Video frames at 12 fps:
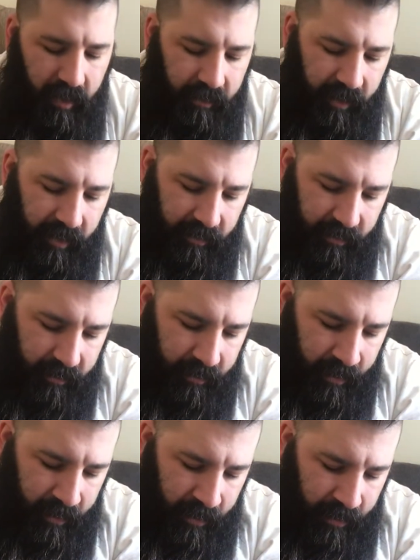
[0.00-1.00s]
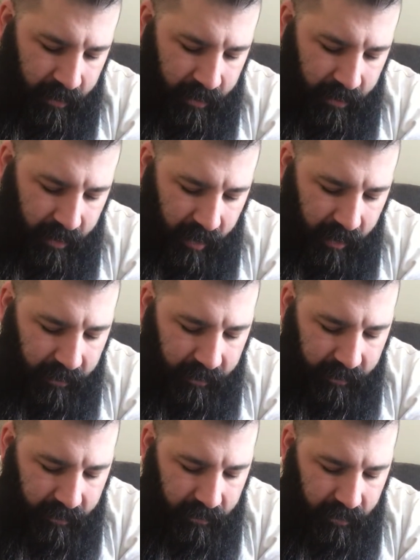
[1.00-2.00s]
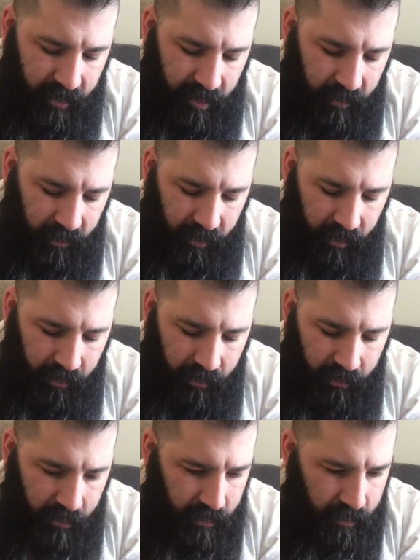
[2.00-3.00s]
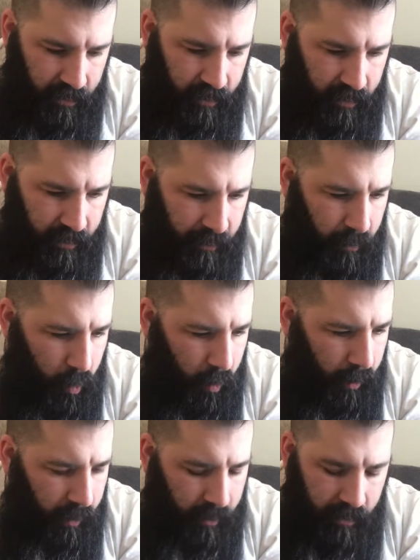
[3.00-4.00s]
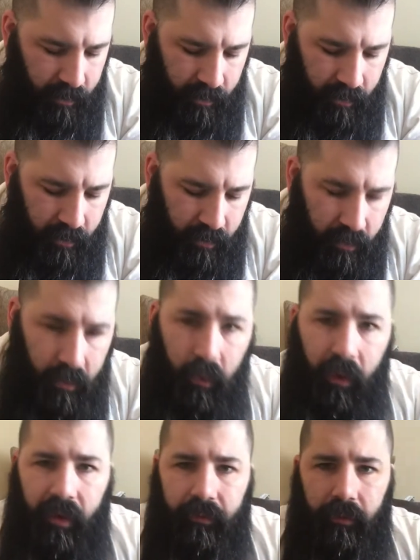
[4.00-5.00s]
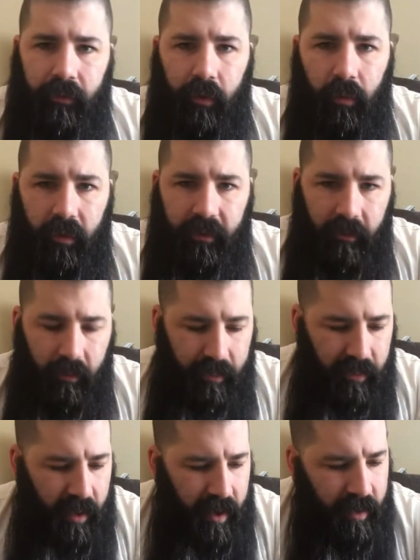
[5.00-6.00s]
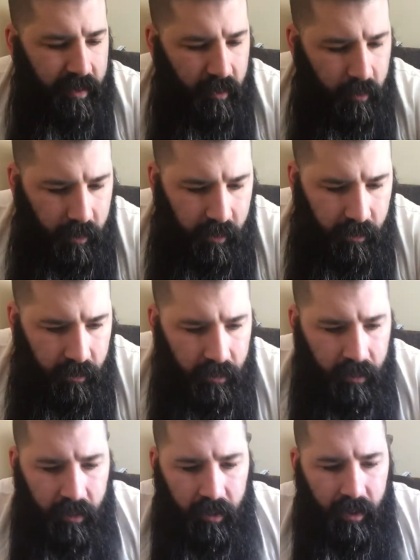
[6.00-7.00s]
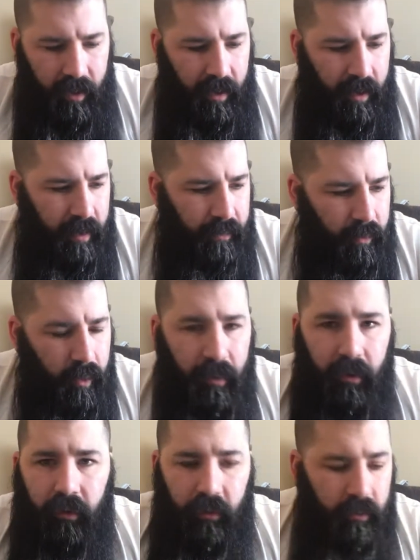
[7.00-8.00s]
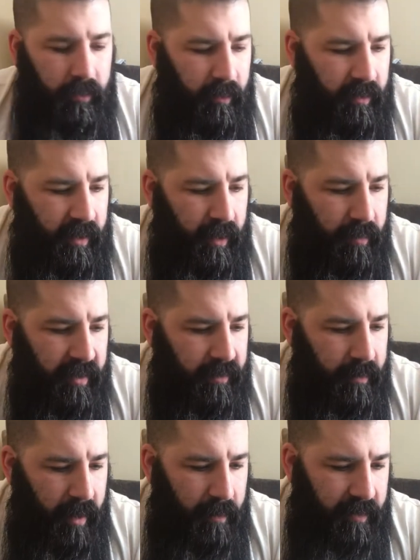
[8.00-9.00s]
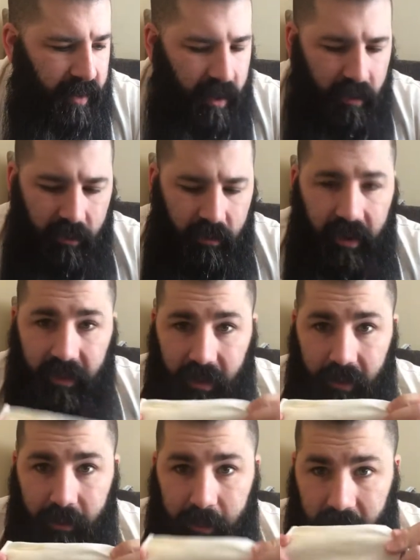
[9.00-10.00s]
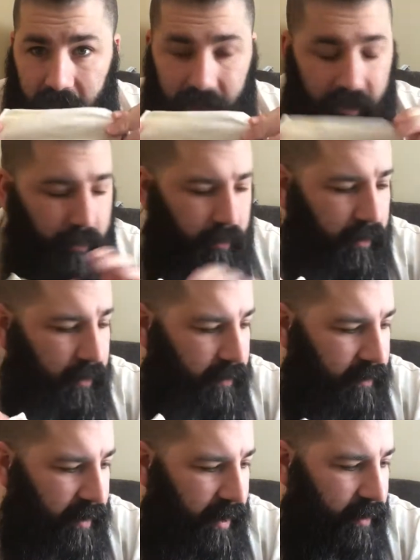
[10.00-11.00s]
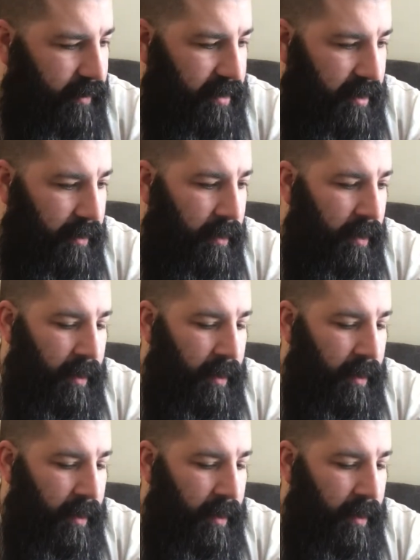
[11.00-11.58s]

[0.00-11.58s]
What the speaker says: And I guess that it's healing more. Okay, so once I've applied the oil, what I'm going to do is I'm going to take a piece of paper towel like this, but not this one because it's not clean.